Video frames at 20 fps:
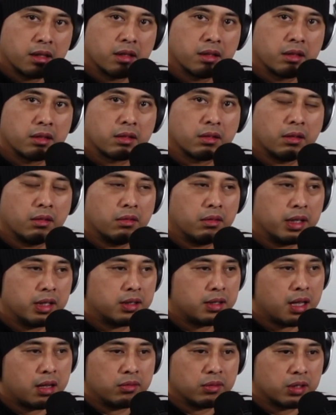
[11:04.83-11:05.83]
So it
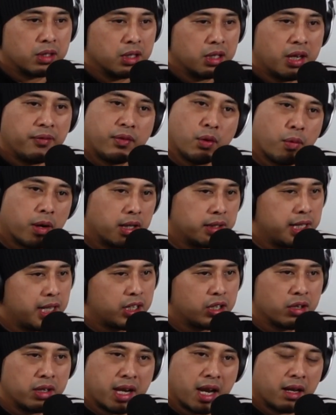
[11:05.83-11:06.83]
sounds good. If you want to take
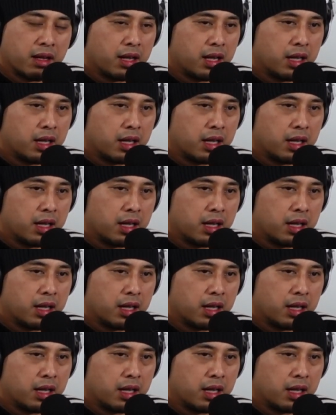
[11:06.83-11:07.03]
your